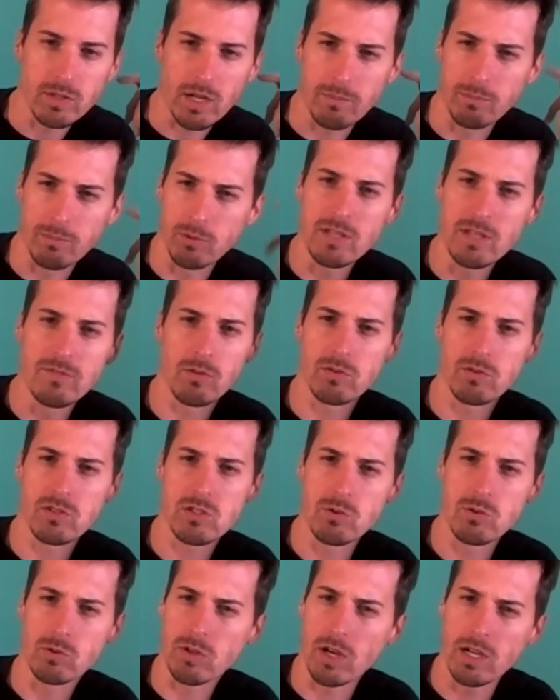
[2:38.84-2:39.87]
believe it was
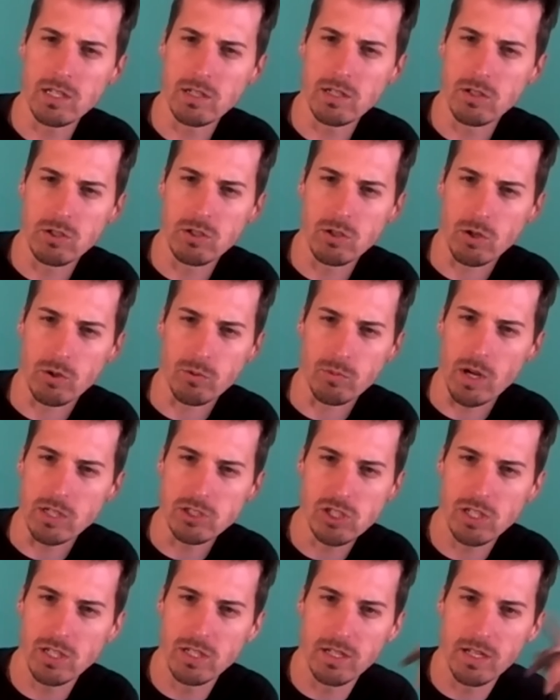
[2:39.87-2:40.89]
Ukrainian or
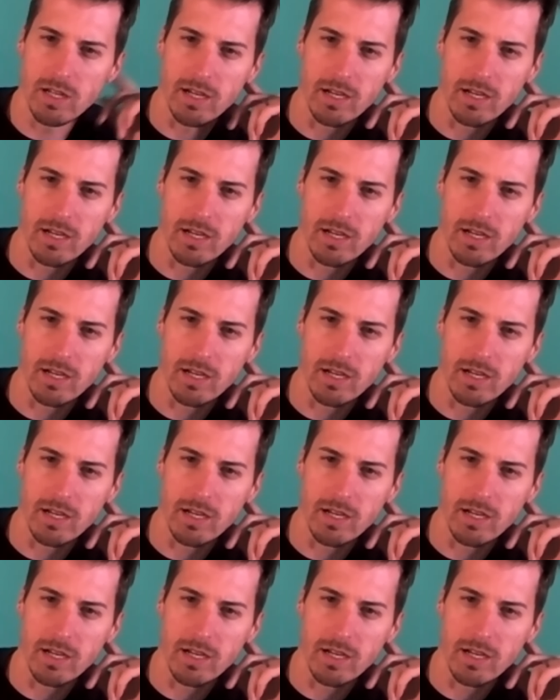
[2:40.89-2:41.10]
Russian,